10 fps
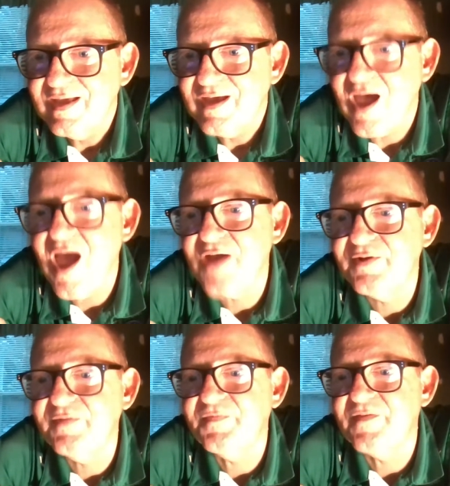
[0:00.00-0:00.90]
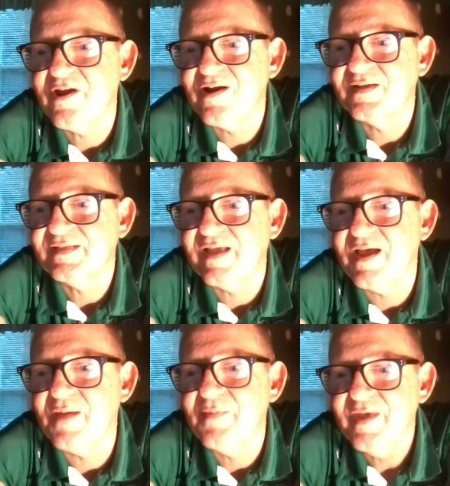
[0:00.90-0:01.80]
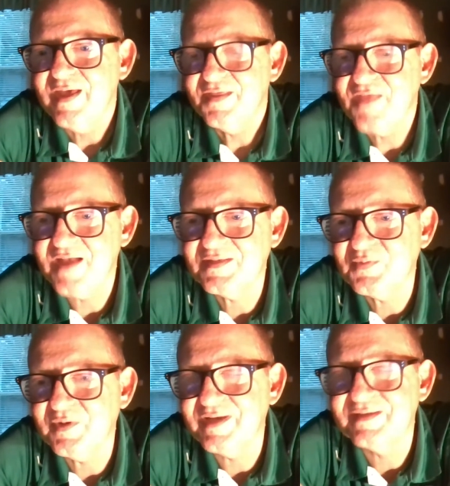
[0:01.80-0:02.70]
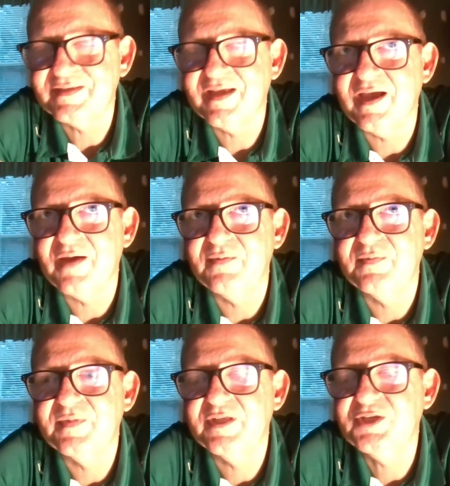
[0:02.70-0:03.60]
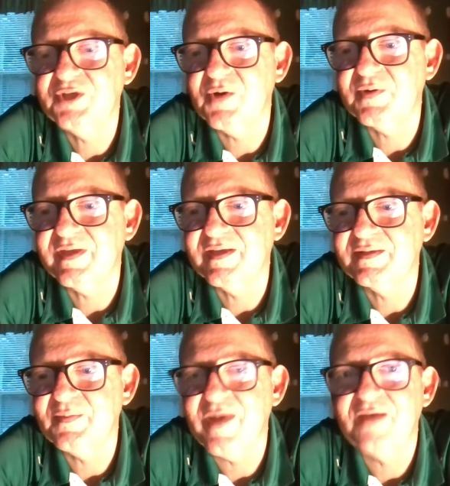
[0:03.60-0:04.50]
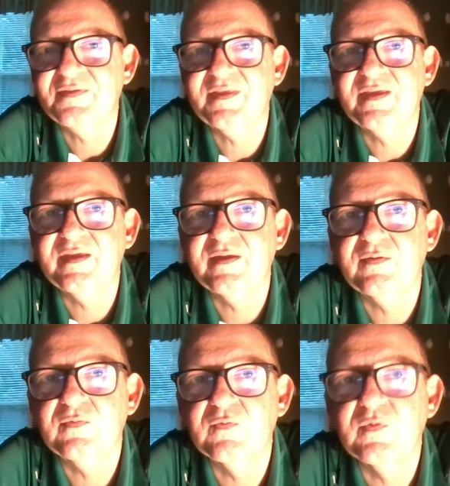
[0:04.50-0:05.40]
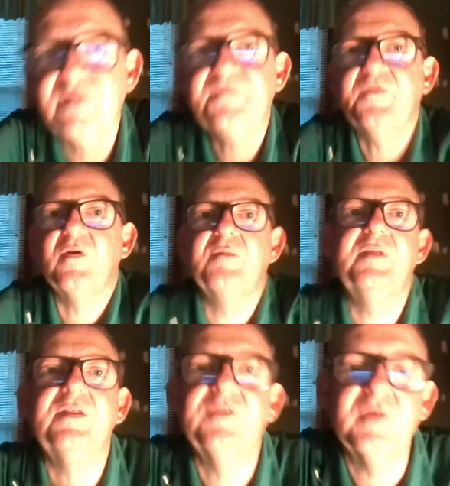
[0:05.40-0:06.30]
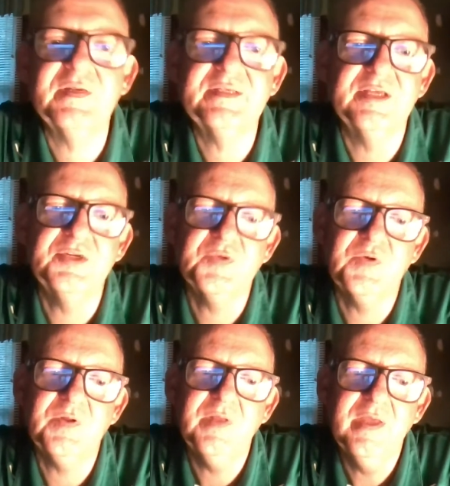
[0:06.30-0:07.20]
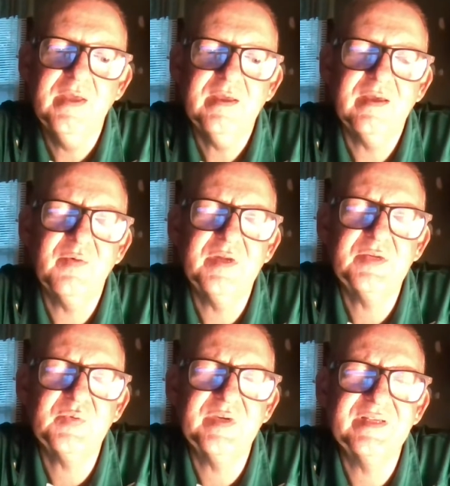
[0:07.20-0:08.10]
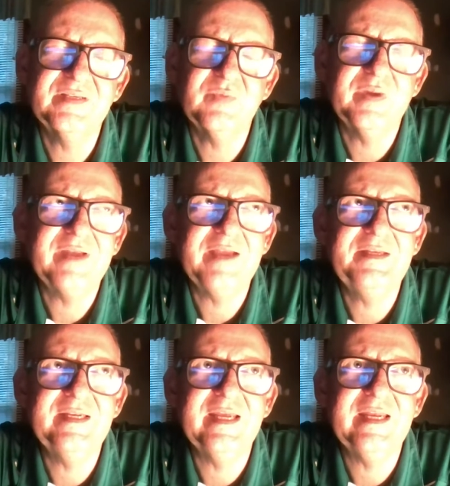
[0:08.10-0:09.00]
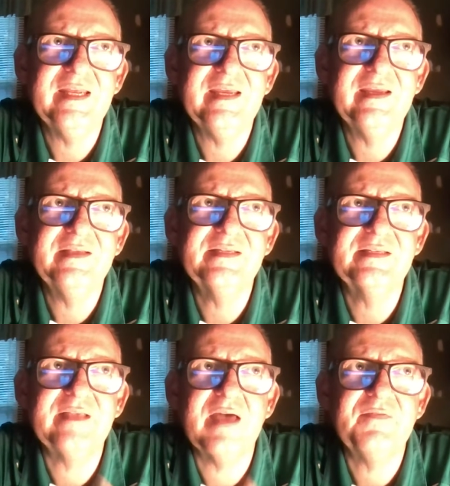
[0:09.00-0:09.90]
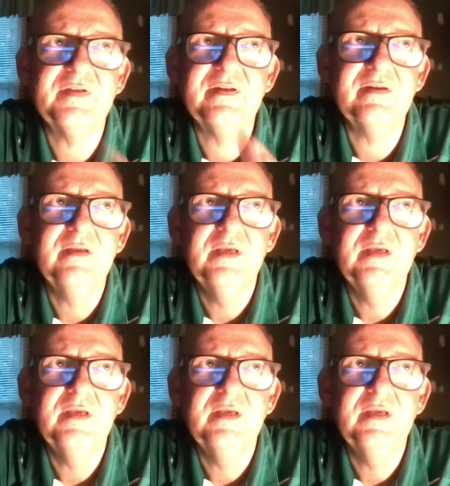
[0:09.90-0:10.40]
New Ferris. That's what the joke is about the reformed Illinois Central, which was what 1987,